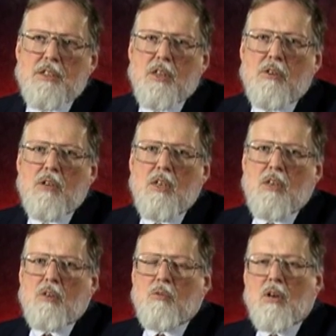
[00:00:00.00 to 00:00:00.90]
So
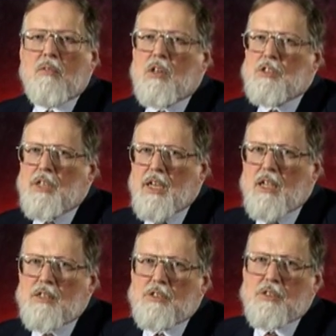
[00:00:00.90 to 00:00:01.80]
one of our
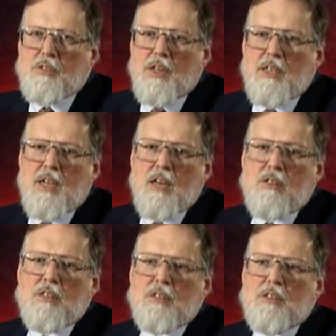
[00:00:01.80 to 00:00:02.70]
challenges right
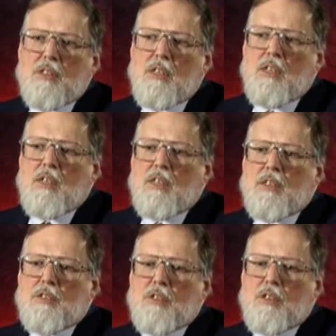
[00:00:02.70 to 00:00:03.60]
now is
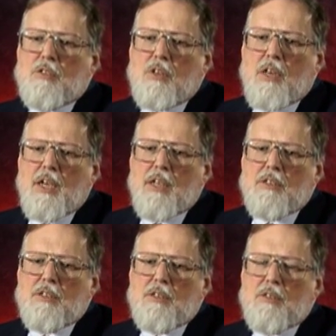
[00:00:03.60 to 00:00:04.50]
trying
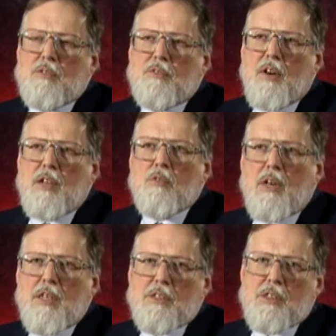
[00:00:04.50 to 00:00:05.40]
to find
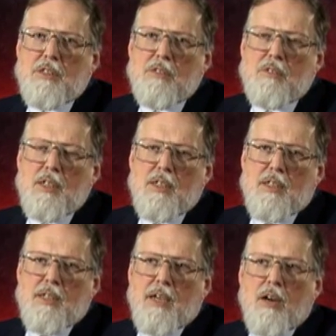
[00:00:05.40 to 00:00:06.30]
ways
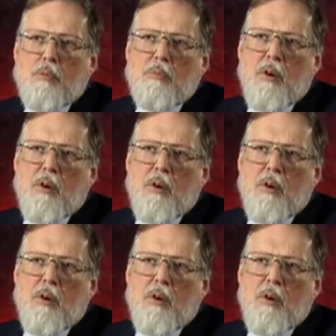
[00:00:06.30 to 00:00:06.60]
to help